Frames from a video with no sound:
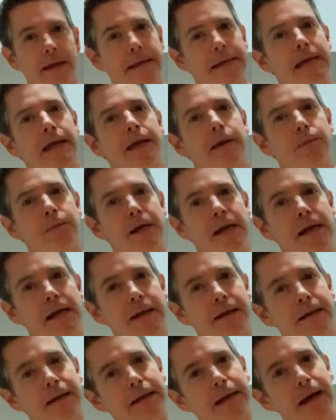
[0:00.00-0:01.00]
came
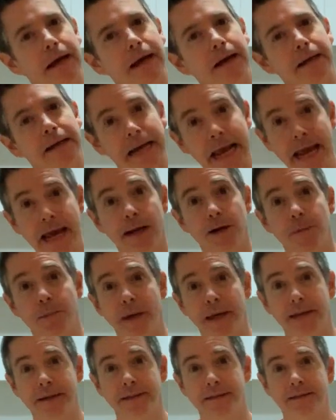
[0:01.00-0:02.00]
in an
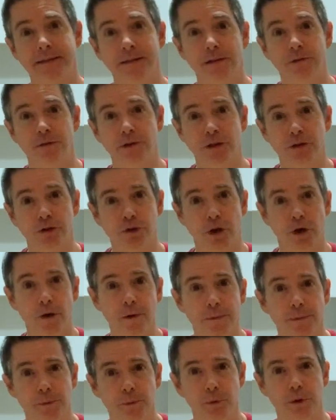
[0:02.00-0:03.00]
animated T V show,